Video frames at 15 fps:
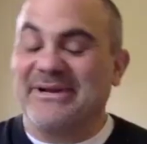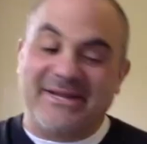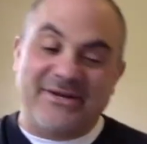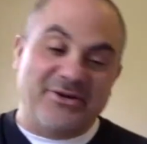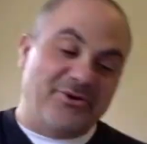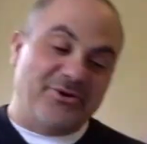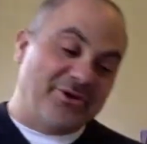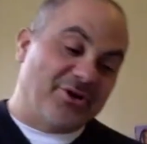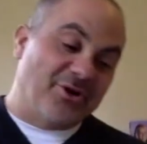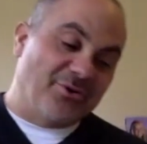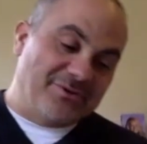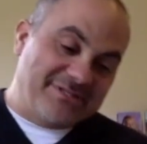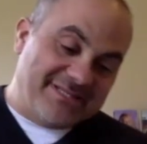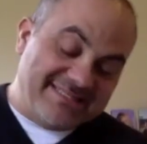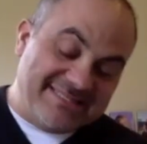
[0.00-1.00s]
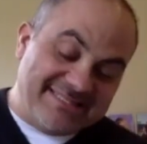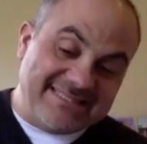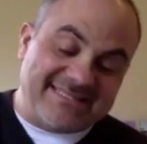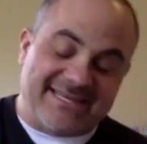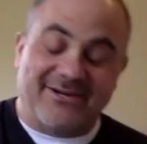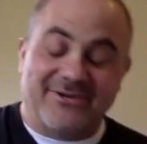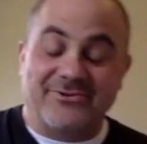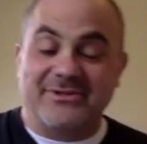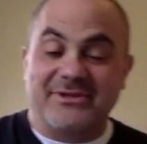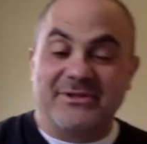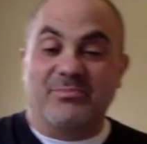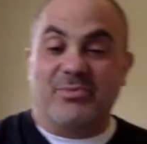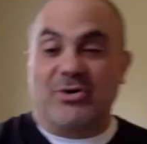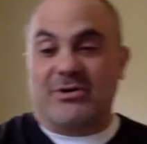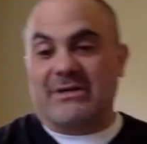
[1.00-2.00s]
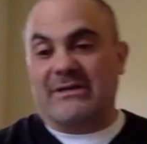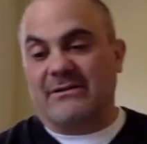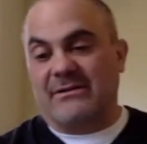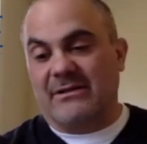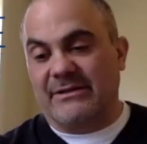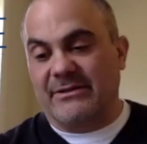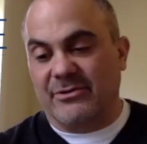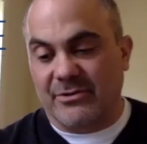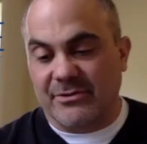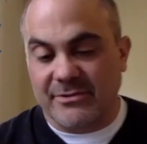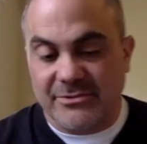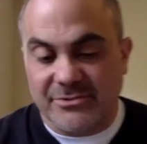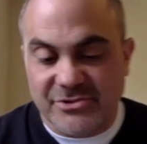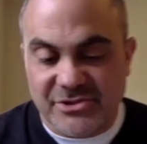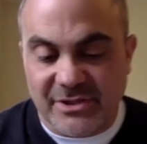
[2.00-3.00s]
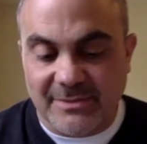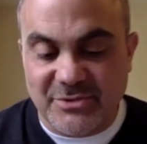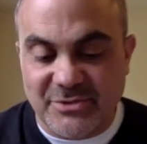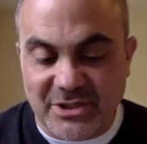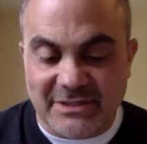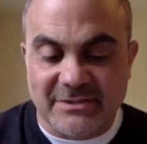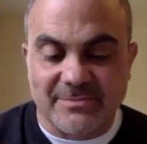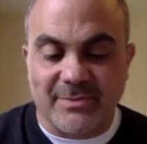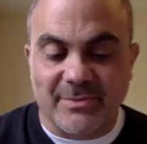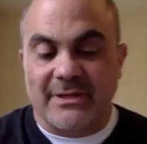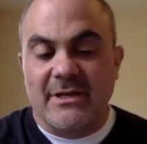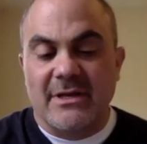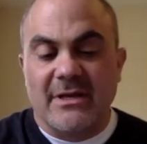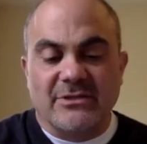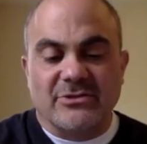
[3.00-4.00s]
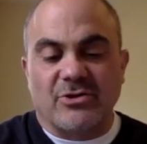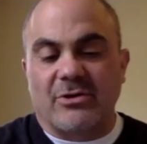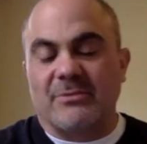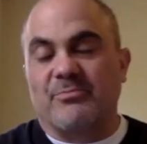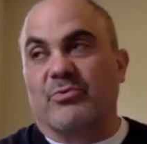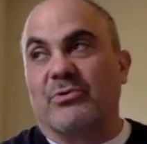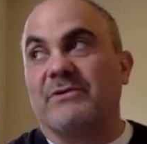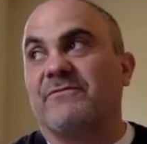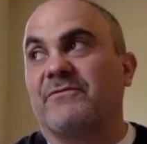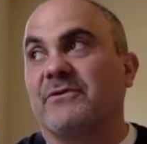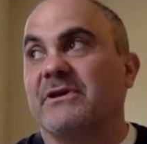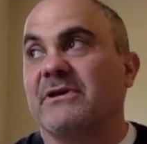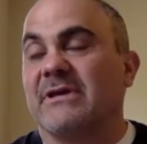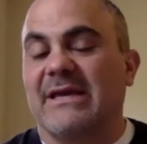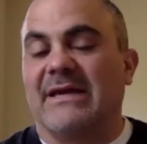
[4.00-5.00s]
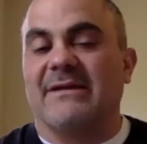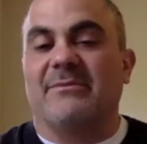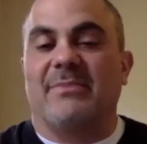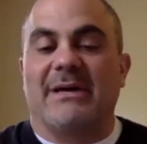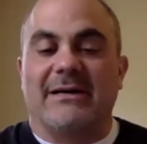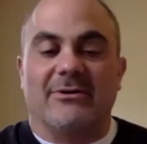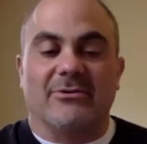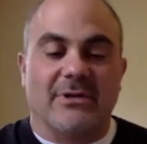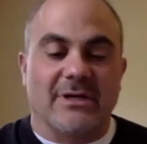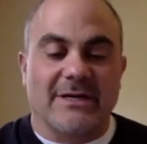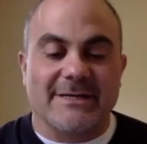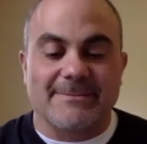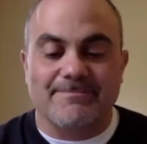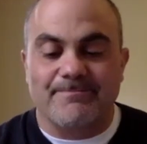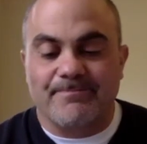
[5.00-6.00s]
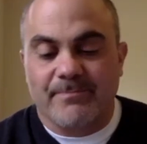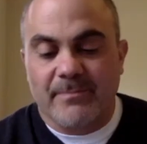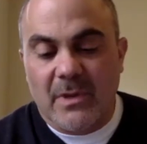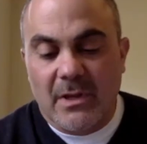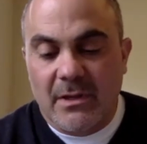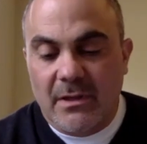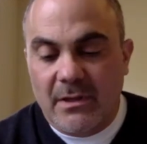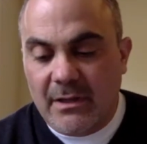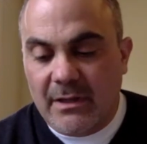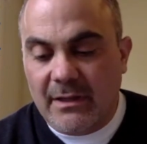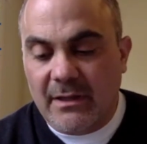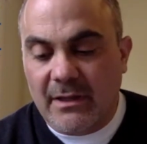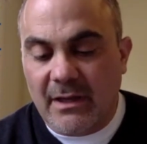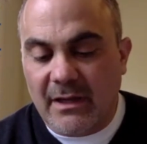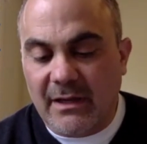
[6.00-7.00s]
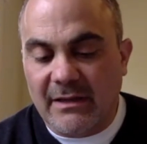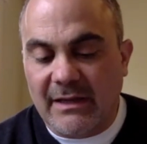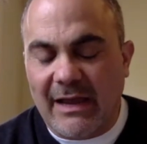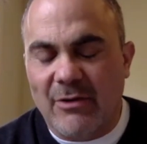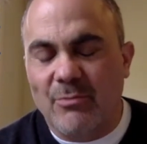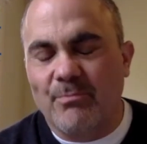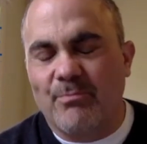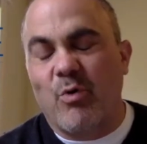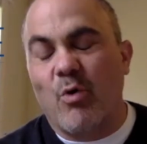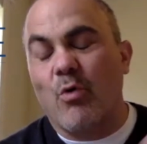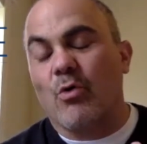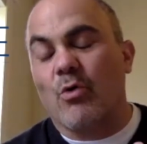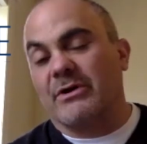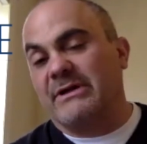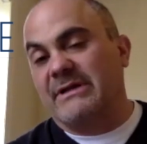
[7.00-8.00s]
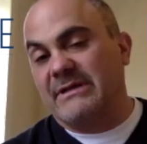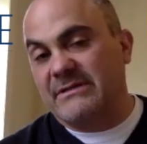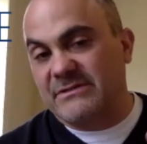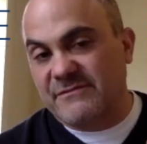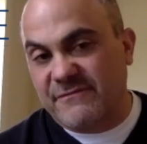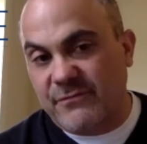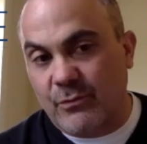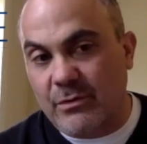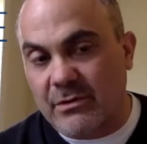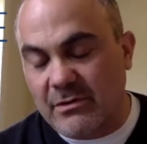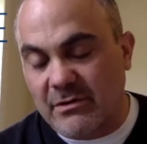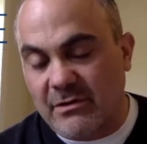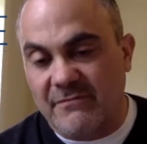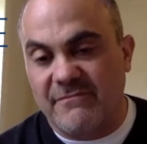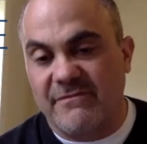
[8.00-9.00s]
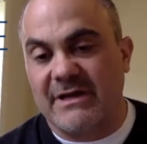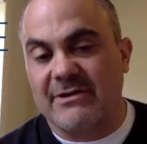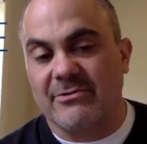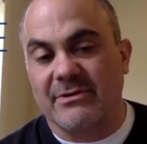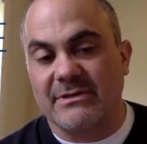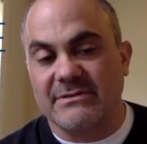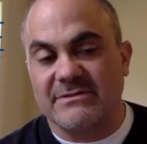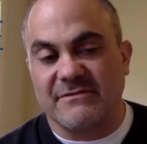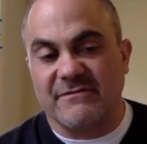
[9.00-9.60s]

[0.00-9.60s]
I know you go into detail in the book and all those subjects, but talk briefly again about how important it is for a veteran to